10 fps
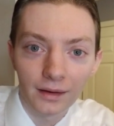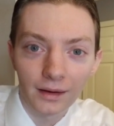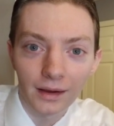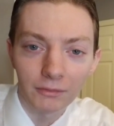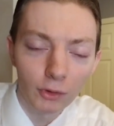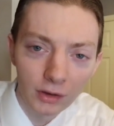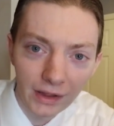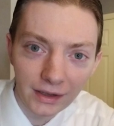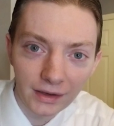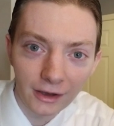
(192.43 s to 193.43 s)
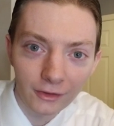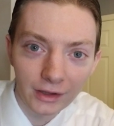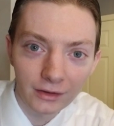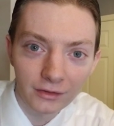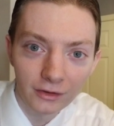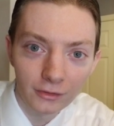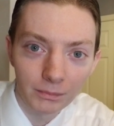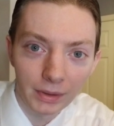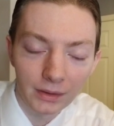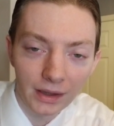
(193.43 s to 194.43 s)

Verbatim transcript: I look like an alien, too. But